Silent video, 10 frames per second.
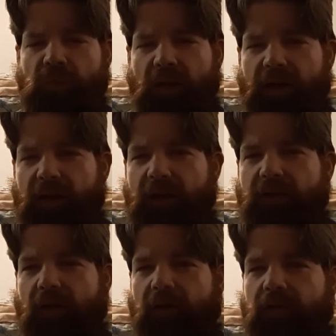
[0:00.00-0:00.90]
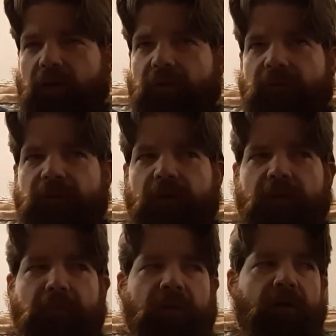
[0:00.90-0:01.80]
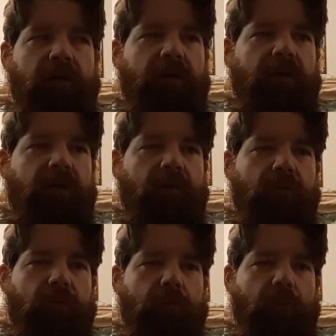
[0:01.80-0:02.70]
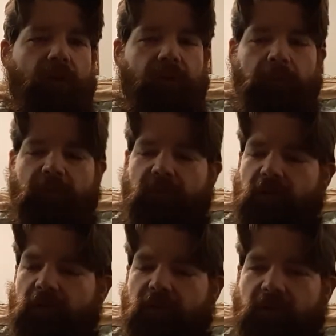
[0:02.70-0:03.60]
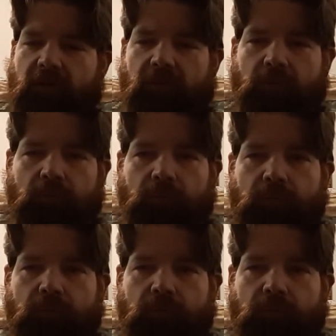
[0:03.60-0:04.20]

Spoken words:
I think fundamentally, I'm going to take a second to,